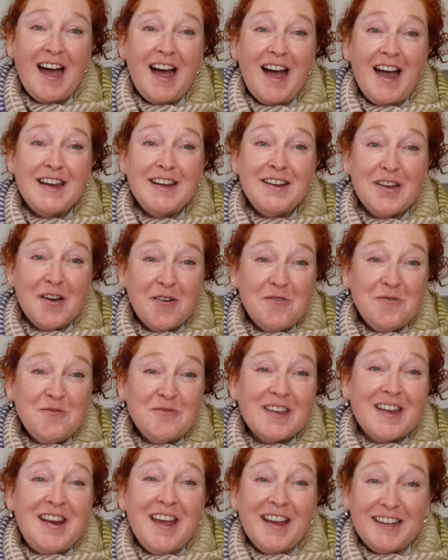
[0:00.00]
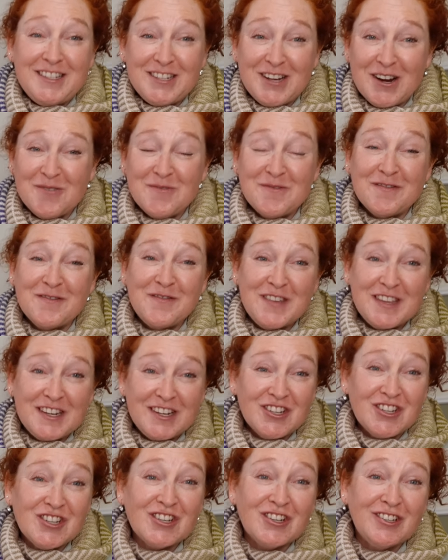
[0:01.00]
I know that I don't
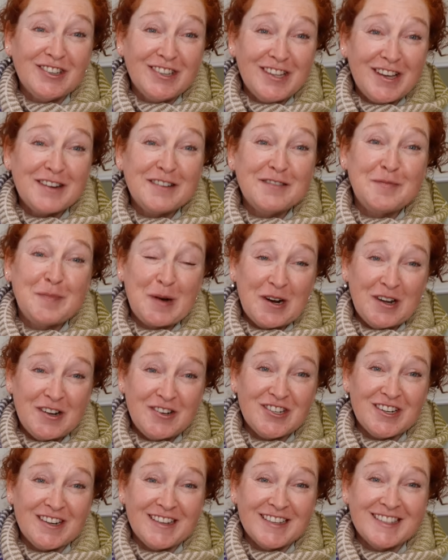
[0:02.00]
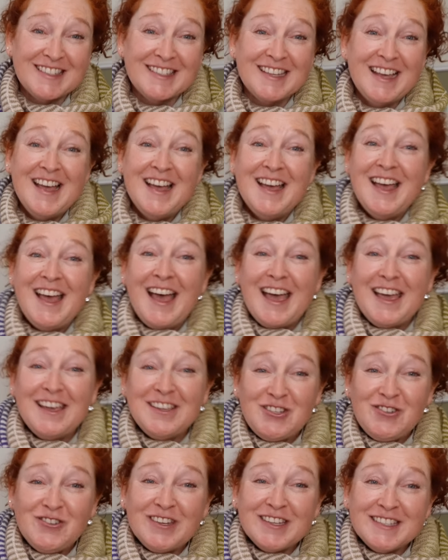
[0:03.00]
finish a lot of projects.
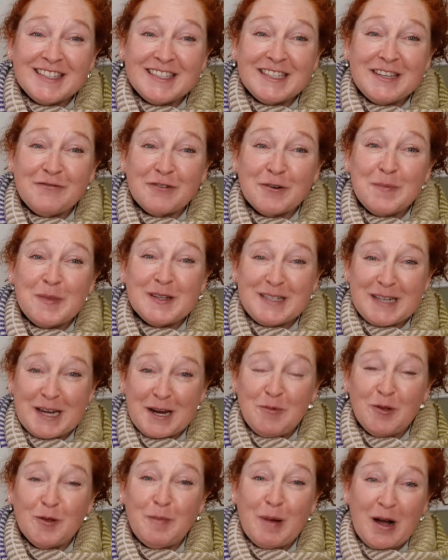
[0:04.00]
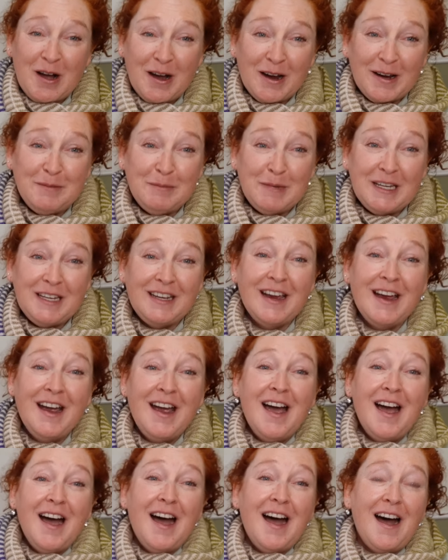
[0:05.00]
As you can see from the table behind me,
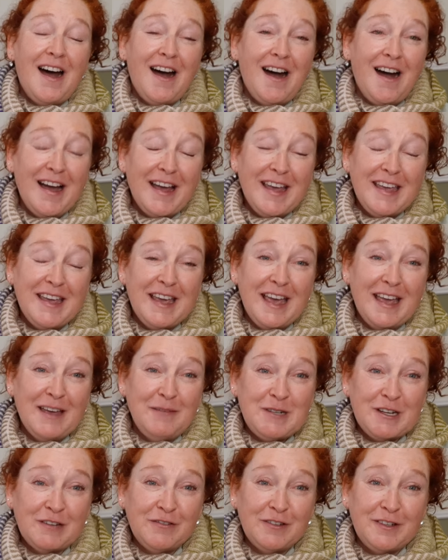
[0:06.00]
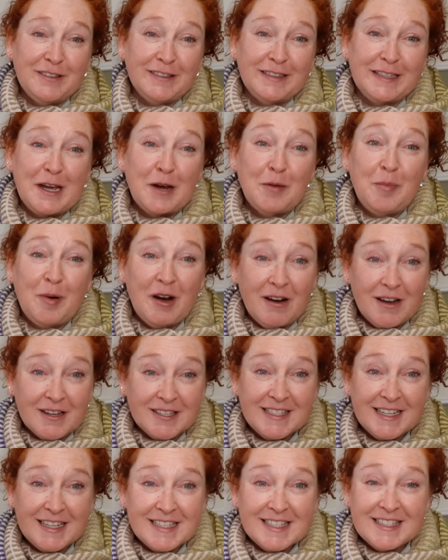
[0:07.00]
I am definitely a
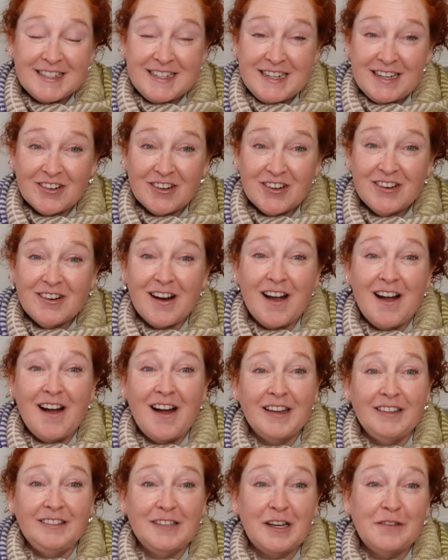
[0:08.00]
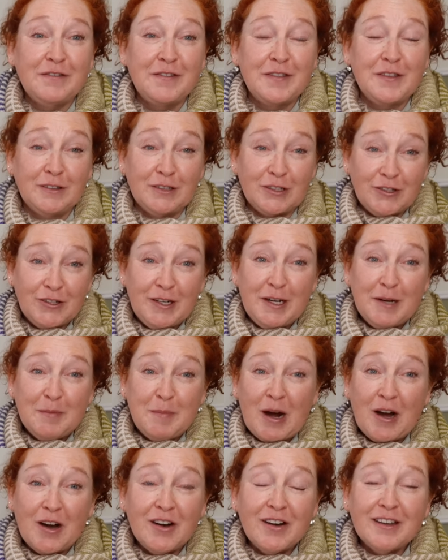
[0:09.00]
process knitter. I love the learning
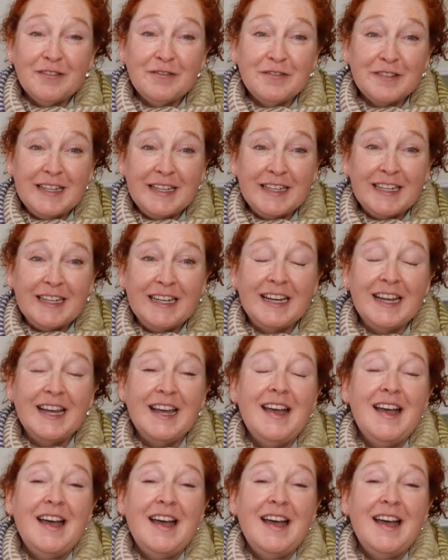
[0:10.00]
part of knitting.